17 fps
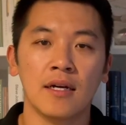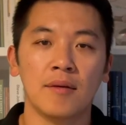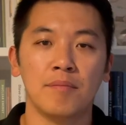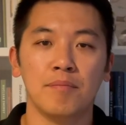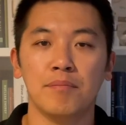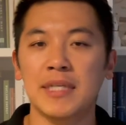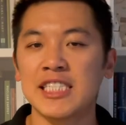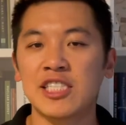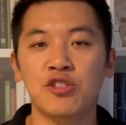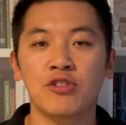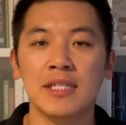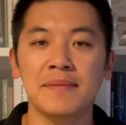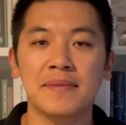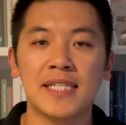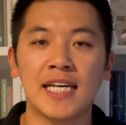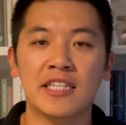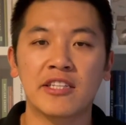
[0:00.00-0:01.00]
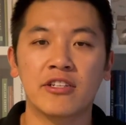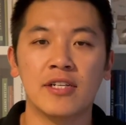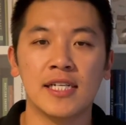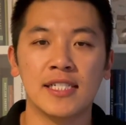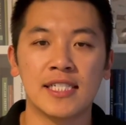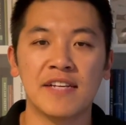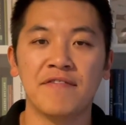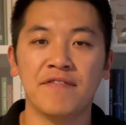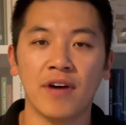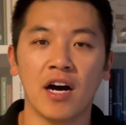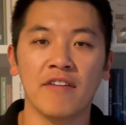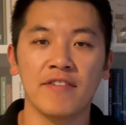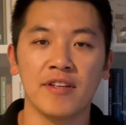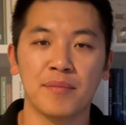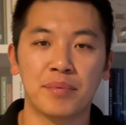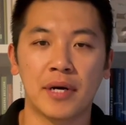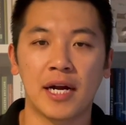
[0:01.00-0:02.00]
midstream sector is involved
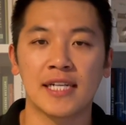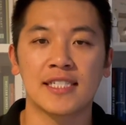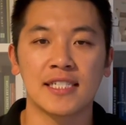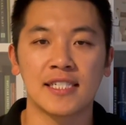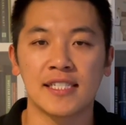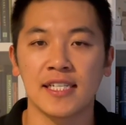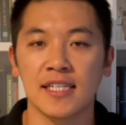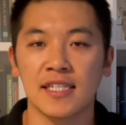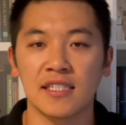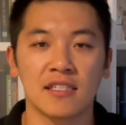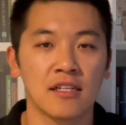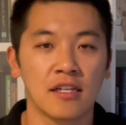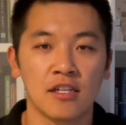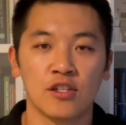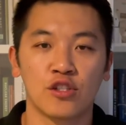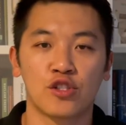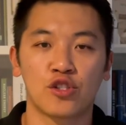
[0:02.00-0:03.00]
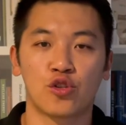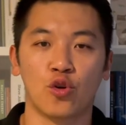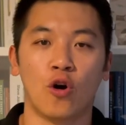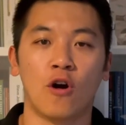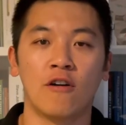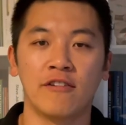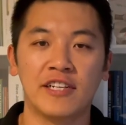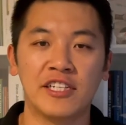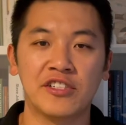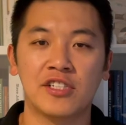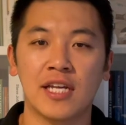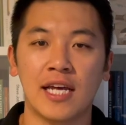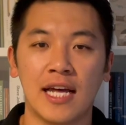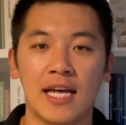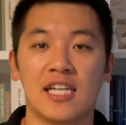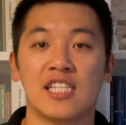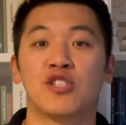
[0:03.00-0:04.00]
in processing storage
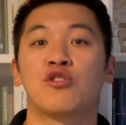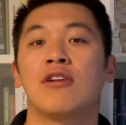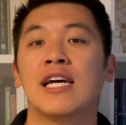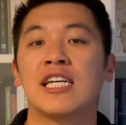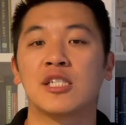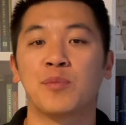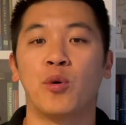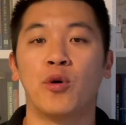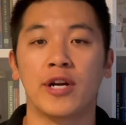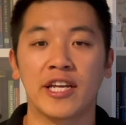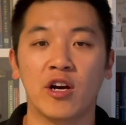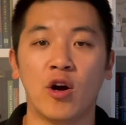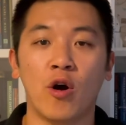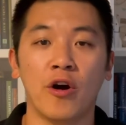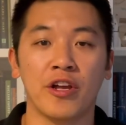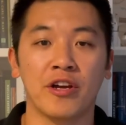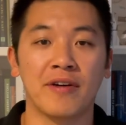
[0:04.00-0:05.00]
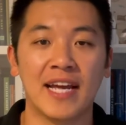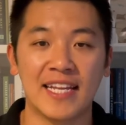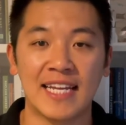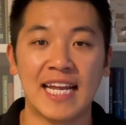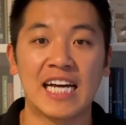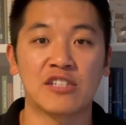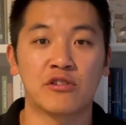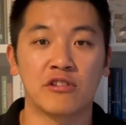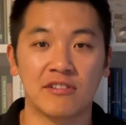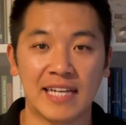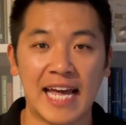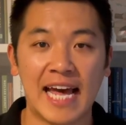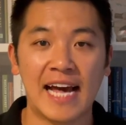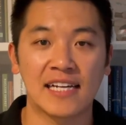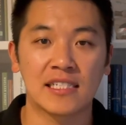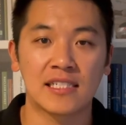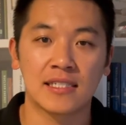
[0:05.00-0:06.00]
and transporting oil and natural
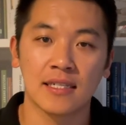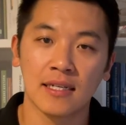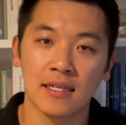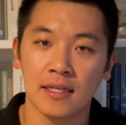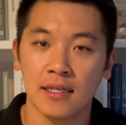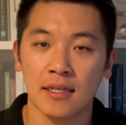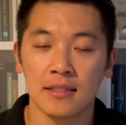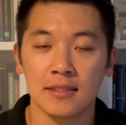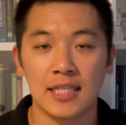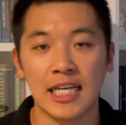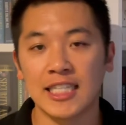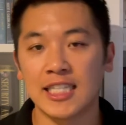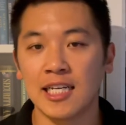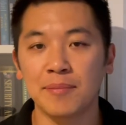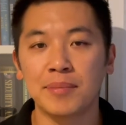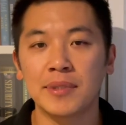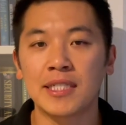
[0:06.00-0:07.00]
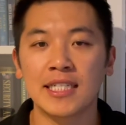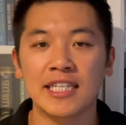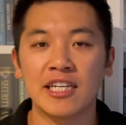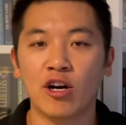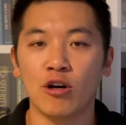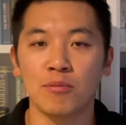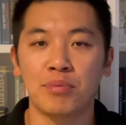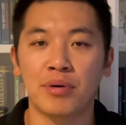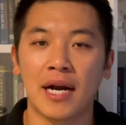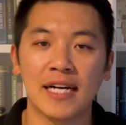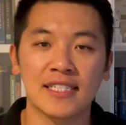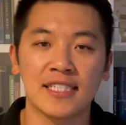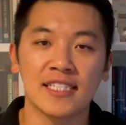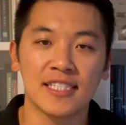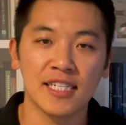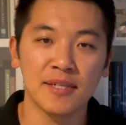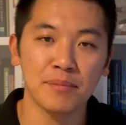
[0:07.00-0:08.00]
gas they typically own
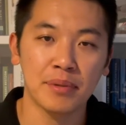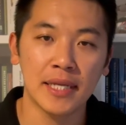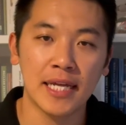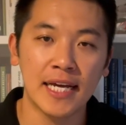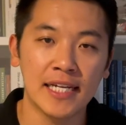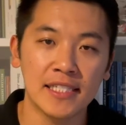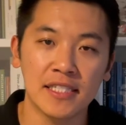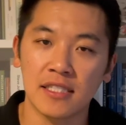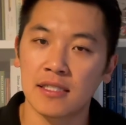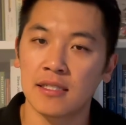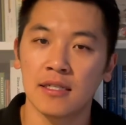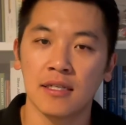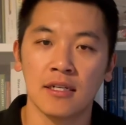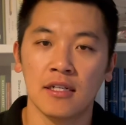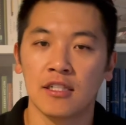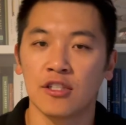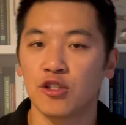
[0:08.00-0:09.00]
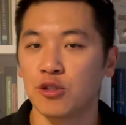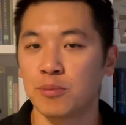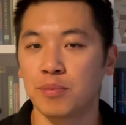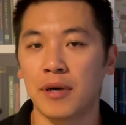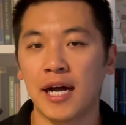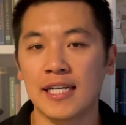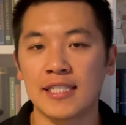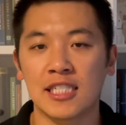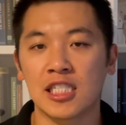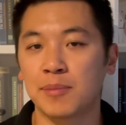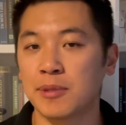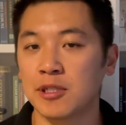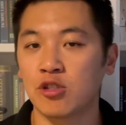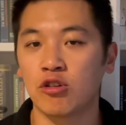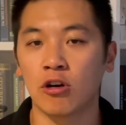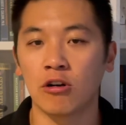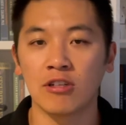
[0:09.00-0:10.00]
processing plants to process
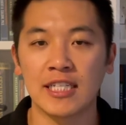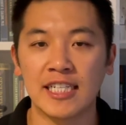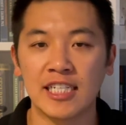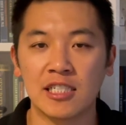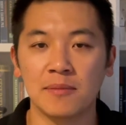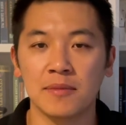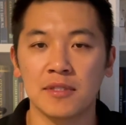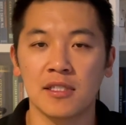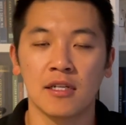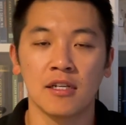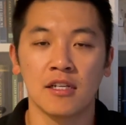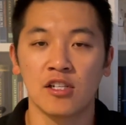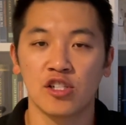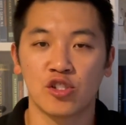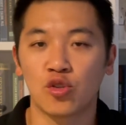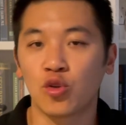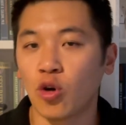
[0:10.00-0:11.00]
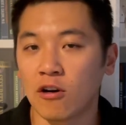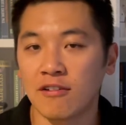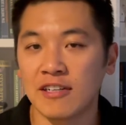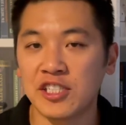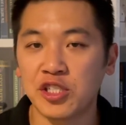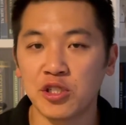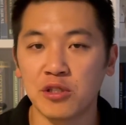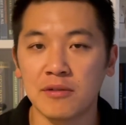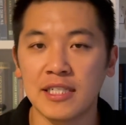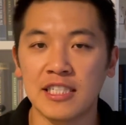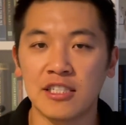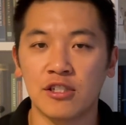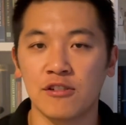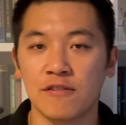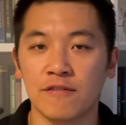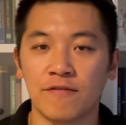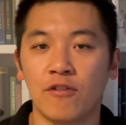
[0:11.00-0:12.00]
petroleums, storage unit
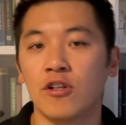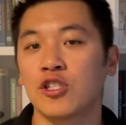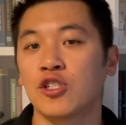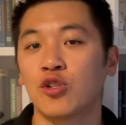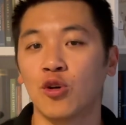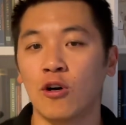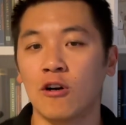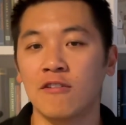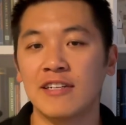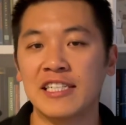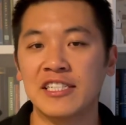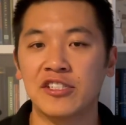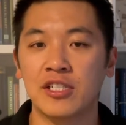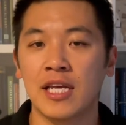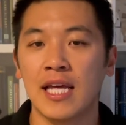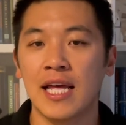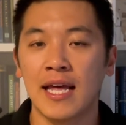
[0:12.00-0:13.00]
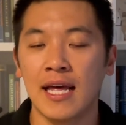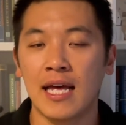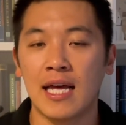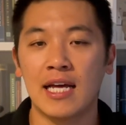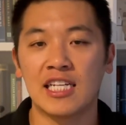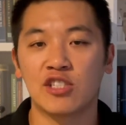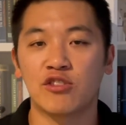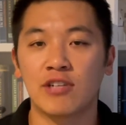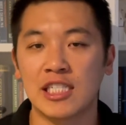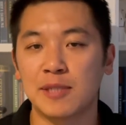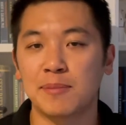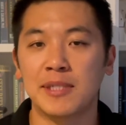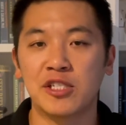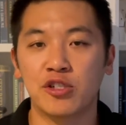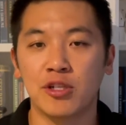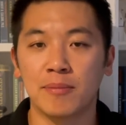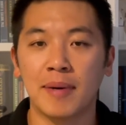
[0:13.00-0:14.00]
to, for storage and
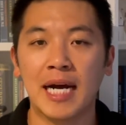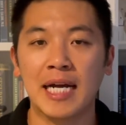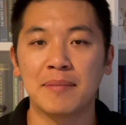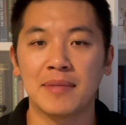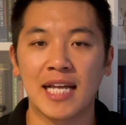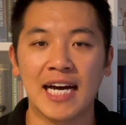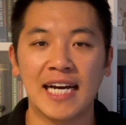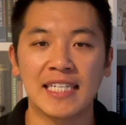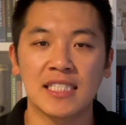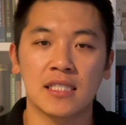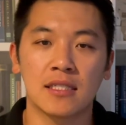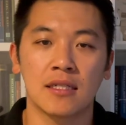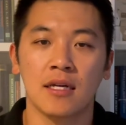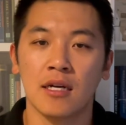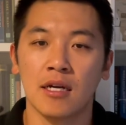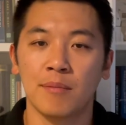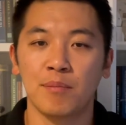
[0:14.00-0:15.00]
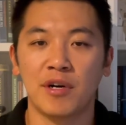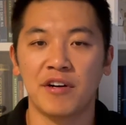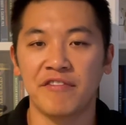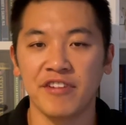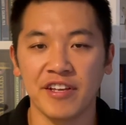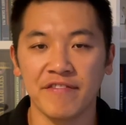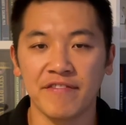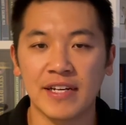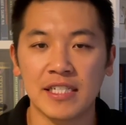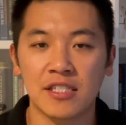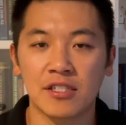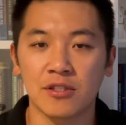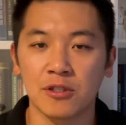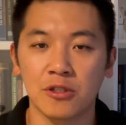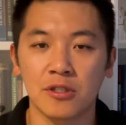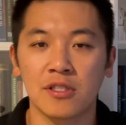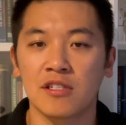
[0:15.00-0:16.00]
transmission pipelines, marine
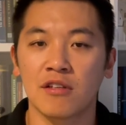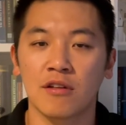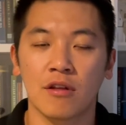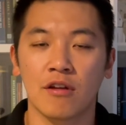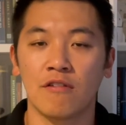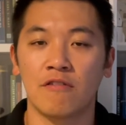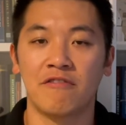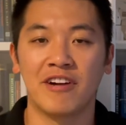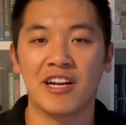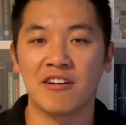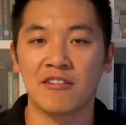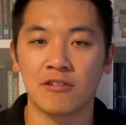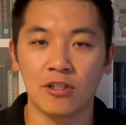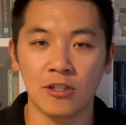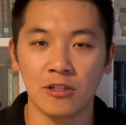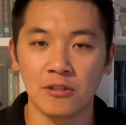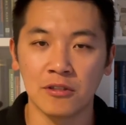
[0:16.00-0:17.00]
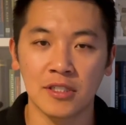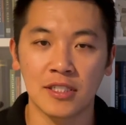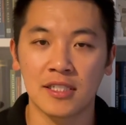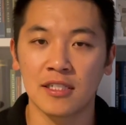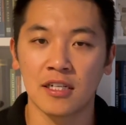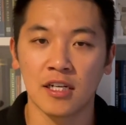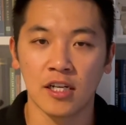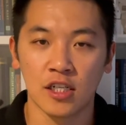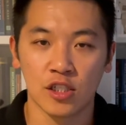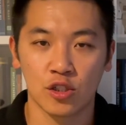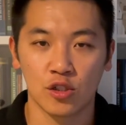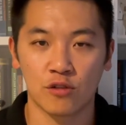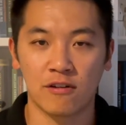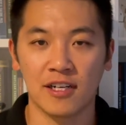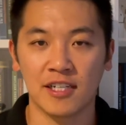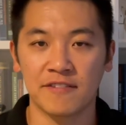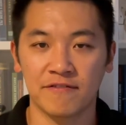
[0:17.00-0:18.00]
vessels, railroads,
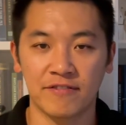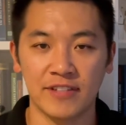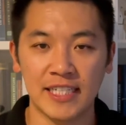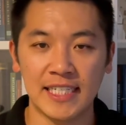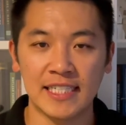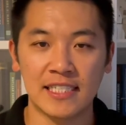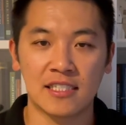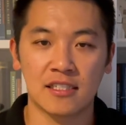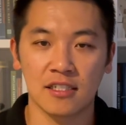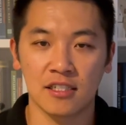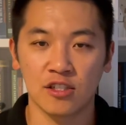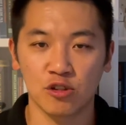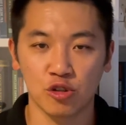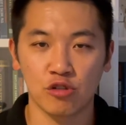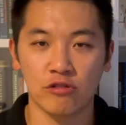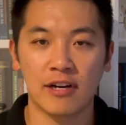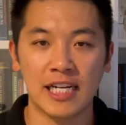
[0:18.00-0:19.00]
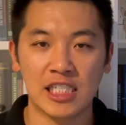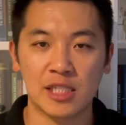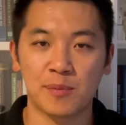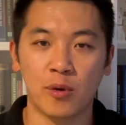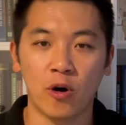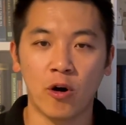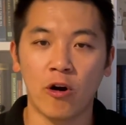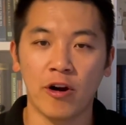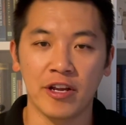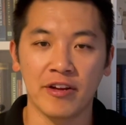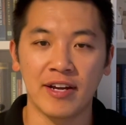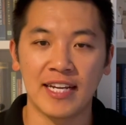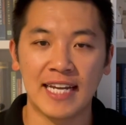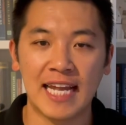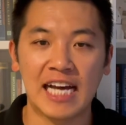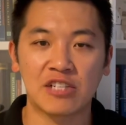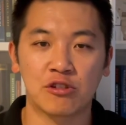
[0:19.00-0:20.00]
truck fleets to transport oil and
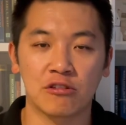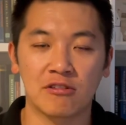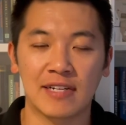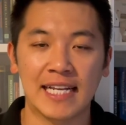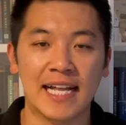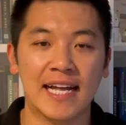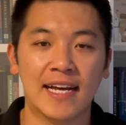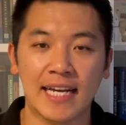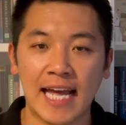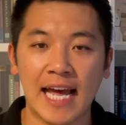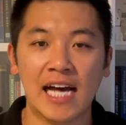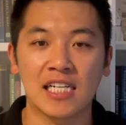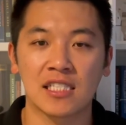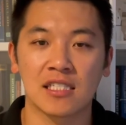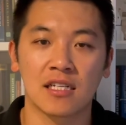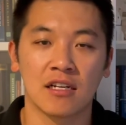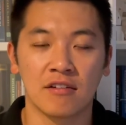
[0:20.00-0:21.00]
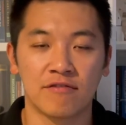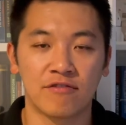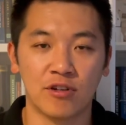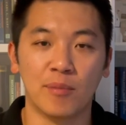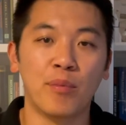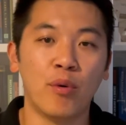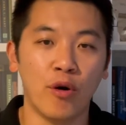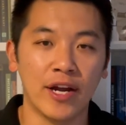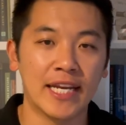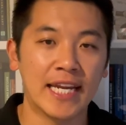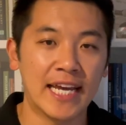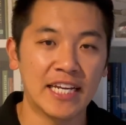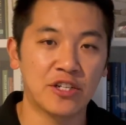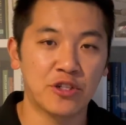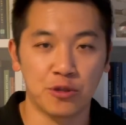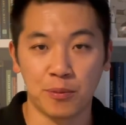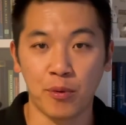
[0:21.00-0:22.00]
natural gas from point A
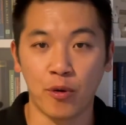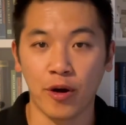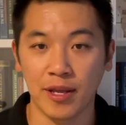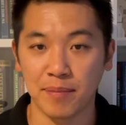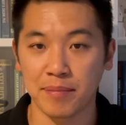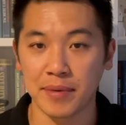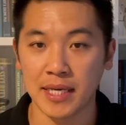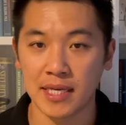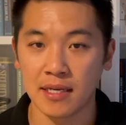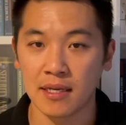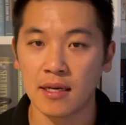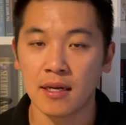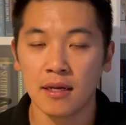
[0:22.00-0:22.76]
to point B.